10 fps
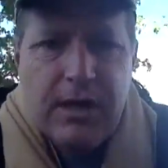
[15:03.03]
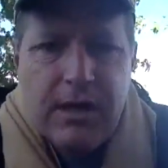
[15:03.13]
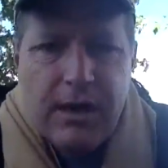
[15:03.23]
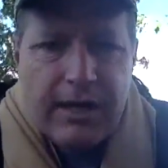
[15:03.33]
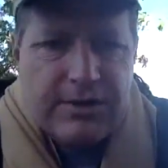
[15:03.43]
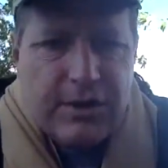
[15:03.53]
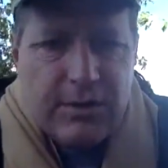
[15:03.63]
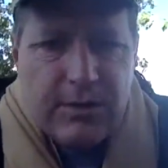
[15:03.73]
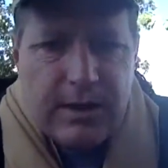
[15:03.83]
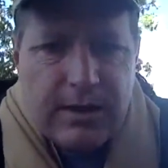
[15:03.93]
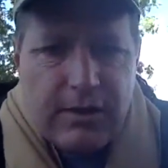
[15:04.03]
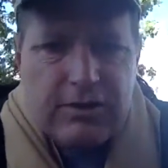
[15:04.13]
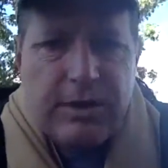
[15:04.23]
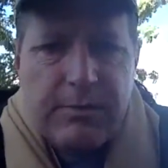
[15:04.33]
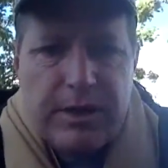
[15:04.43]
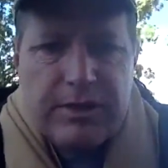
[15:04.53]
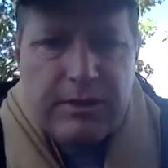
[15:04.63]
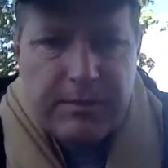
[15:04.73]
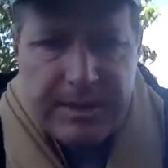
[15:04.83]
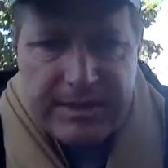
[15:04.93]
All right, so clothesline project
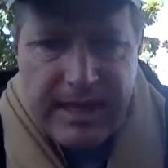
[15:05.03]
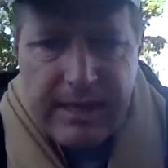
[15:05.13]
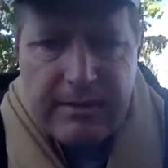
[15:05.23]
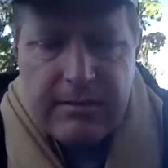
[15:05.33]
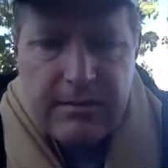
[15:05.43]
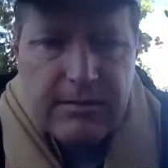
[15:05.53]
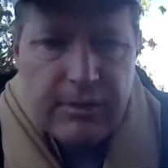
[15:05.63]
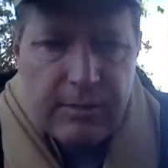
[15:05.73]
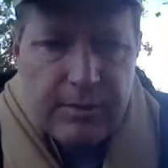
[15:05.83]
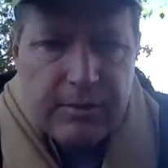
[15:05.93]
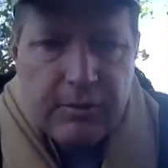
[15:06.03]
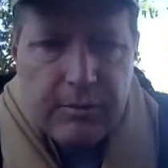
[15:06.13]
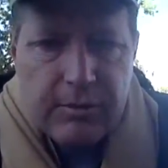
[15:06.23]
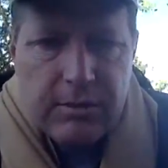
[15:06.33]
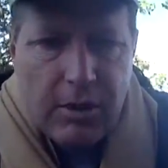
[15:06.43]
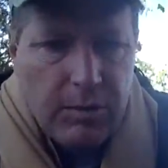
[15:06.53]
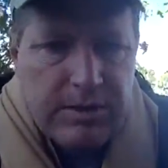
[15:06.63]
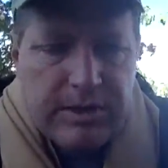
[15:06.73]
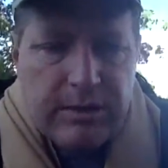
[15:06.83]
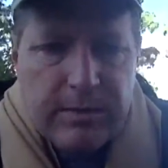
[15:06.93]
would be 10, the Arabic numeral, always
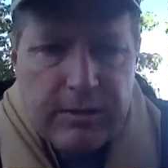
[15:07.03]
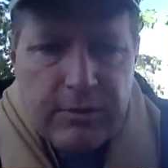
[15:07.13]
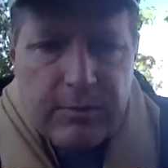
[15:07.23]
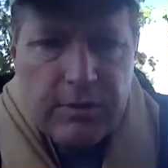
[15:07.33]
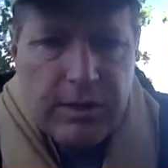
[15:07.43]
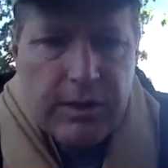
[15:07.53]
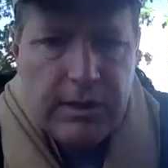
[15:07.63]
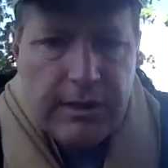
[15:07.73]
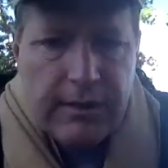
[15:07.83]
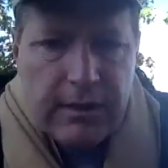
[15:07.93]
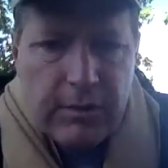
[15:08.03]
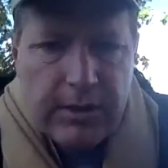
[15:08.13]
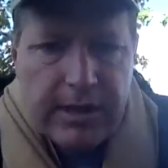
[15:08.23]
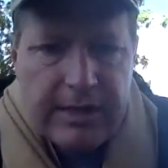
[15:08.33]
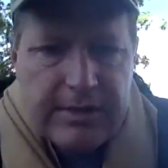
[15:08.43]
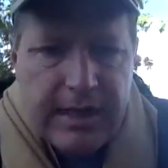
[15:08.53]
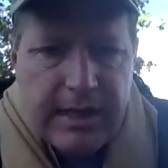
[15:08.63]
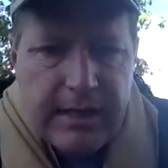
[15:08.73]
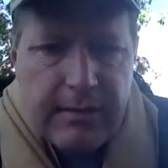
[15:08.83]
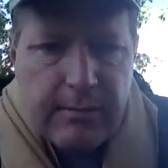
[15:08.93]
Arabic numeral, and then lowercase
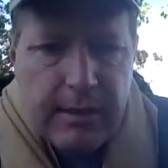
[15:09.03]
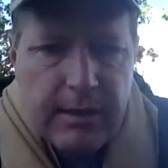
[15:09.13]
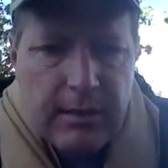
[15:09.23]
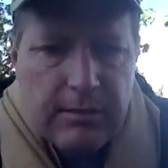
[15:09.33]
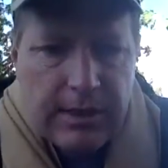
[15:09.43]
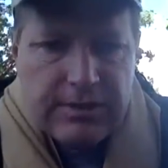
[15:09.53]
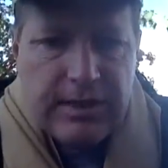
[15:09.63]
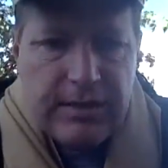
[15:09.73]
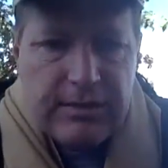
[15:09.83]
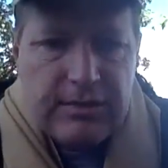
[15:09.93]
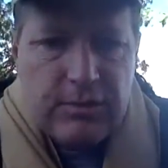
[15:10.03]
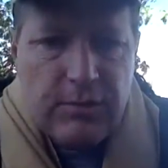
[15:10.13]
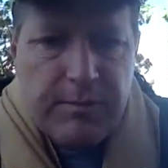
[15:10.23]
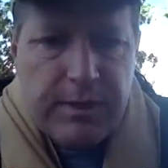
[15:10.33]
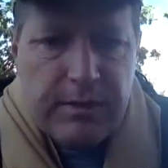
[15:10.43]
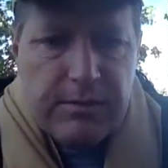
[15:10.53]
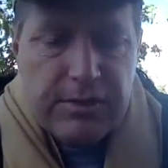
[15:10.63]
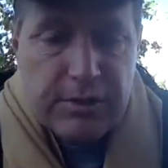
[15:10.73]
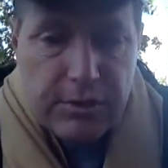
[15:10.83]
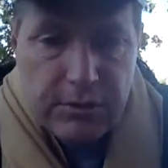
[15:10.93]
a.m. The next sentence, 12 p.m. is
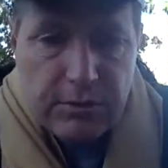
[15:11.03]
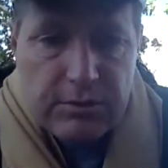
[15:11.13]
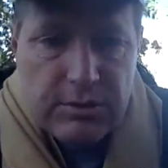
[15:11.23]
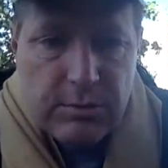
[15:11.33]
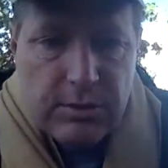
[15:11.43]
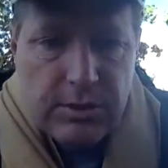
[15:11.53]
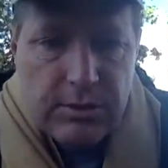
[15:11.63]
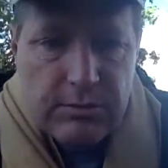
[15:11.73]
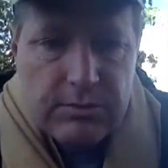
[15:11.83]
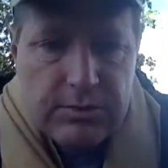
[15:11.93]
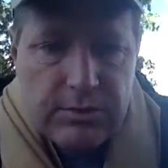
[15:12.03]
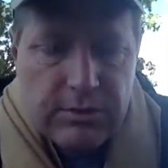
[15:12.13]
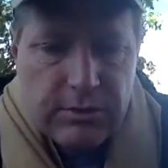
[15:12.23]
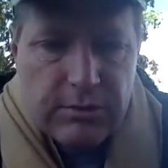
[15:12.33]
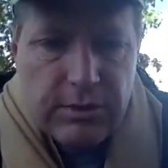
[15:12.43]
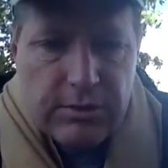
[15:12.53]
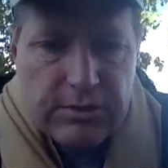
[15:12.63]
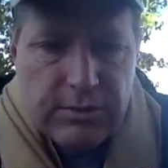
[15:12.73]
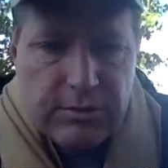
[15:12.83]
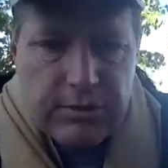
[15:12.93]
noon, so we're going to use noon. Notice
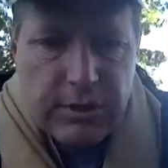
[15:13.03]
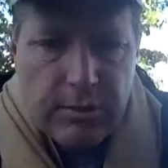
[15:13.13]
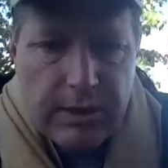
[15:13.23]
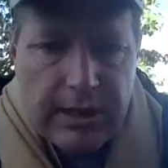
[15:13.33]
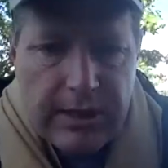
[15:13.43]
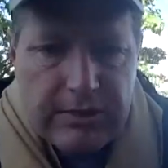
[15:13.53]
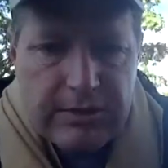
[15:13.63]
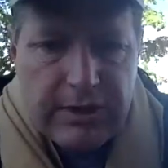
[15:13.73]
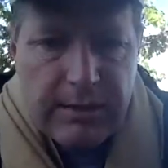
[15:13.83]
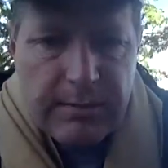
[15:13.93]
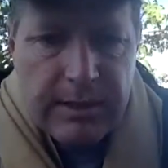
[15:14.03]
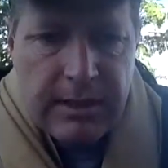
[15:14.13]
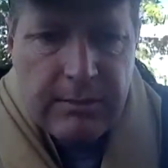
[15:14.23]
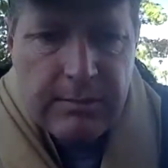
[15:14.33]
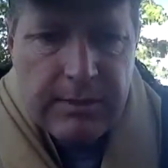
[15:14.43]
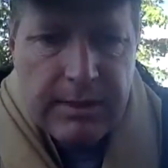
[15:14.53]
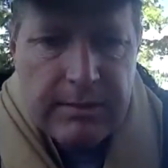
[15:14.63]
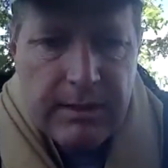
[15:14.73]
noon is lowercase, just like midnight would be.